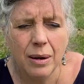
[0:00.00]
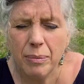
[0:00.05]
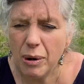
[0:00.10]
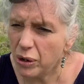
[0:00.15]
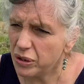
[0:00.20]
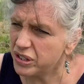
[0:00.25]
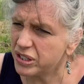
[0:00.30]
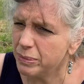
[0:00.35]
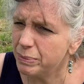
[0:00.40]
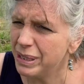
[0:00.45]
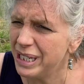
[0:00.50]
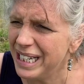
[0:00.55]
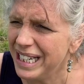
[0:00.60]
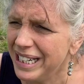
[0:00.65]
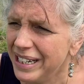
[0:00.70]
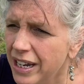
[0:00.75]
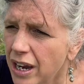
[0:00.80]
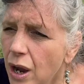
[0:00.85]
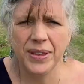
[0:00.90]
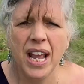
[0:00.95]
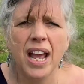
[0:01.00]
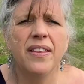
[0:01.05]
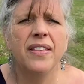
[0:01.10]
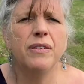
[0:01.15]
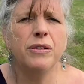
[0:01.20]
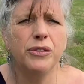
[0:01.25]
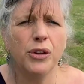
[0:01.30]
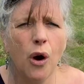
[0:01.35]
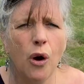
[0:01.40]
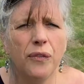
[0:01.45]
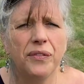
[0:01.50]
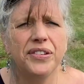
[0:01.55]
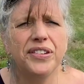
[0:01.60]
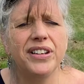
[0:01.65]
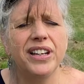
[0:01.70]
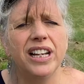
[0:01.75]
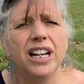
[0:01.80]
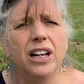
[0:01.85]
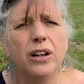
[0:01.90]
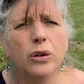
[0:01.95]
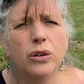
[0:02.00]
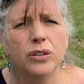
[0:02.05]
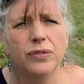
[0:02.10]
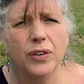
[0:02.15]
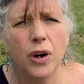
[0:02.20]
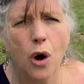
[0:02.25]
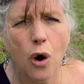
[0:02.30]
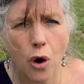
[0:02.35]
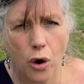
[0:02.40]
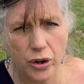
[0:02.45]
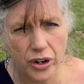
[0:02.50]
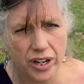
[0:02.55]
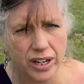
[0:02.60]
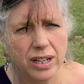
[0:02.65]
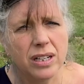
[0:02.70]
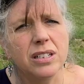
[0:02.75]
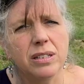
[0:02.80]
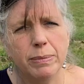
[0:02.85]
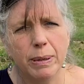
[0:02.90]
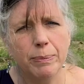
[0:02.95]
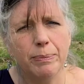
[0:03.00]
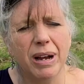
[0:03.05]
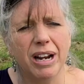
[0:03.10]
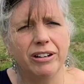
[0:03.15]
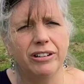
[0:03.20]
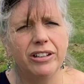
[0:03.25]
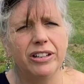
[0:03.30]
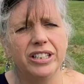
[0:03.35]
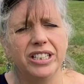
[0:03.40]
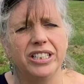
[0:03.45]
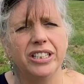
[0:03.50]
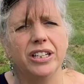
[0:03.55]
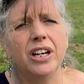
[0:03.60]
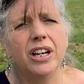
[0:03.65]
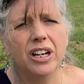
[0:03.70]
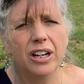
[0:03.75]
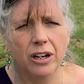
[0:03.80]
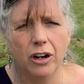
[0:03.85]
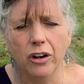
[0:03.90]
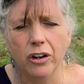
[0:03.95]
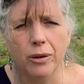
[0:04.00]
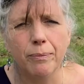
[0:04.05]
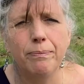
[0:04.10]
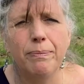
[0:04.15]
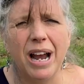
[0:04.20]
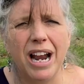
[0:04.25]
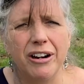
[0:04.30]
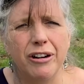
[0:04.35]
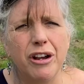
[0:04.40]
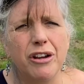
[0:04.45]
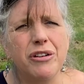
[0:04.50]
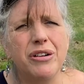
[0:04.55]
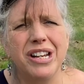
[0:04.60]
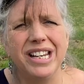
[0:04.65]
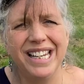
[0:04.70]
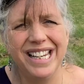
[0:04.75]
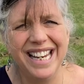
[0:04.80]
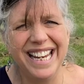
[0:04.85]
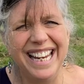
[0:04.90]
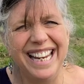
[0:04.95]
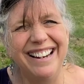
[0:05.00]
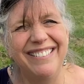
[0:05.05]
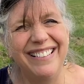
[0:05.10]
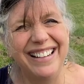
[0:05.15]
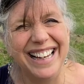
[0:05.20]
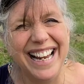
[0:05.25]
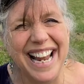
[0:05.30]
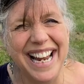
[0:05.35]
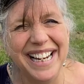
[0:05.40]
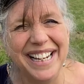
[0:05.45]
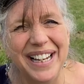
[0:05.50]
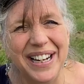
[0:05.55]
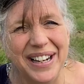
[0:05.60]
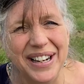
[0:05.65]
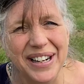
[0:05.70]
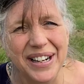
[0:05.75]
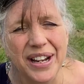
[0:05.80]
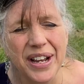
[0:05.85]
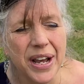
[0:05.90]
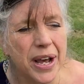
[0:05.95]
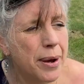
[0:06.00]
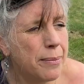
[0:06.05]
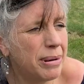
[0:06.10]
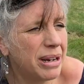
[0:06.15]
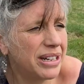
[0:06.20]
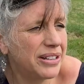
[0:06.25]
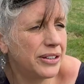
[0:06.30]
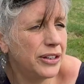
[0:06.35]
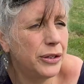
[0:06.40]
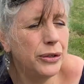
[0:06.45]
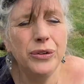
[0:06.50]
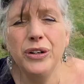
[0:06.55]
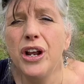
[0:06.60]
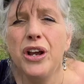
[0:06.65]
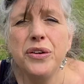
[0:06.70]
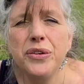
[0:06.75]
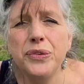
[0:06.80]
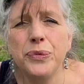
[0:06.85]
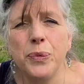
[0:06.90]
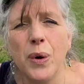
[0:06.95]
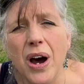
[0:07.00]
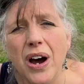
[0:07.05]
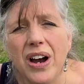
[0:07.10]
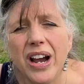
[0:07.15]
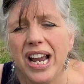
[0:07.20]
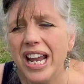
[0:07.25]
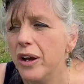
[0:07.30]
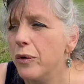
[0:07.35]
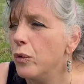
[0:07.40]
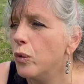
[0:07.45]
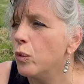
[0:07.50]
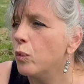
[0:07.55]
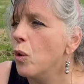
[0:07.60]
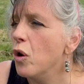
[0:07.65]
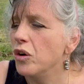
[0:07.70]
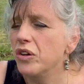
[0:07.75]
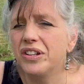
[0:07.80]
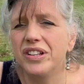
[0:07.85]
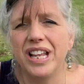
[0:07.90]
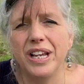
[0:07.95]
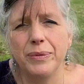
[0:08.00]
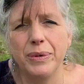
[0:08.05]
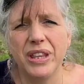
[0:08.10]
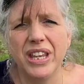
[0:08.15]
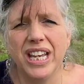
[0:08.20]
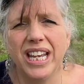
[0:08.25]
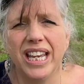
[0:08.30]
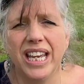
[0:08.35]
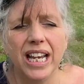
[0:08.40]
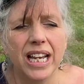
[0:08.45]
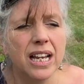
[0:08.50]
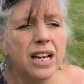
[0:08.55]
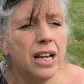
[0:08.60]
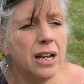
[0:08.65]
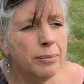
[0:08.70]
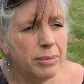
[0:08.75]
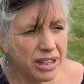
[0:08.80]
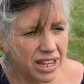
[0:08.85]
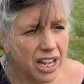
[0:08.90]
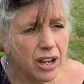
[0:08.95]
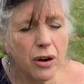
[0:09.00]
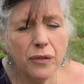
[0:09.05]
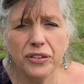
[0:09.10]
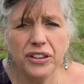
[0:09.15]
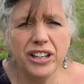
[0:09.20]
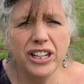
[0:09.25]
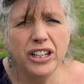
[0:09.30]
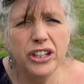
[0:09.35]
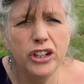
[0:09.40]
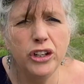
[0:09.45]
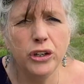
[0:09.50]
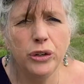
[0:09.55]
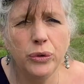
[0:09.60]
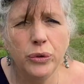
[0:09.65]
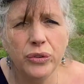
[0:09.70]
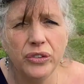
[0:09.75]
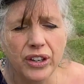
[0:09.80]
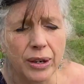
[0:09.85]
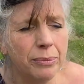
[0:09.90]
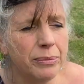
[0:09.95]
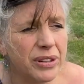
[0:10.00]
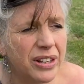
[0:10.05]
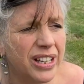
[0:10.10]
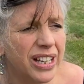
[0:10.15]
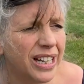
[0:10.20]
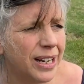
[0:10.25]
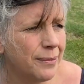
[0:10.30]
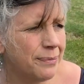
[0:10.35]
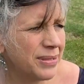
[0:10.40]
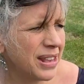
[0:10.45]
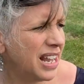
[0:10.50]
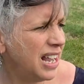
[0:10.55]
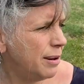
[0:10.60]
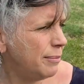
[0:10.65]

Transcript: possibly. There is obviously a lot of honour to be buried on a barrow near a ley line, but who knows why or what they were thinking, but they obviously knew something. I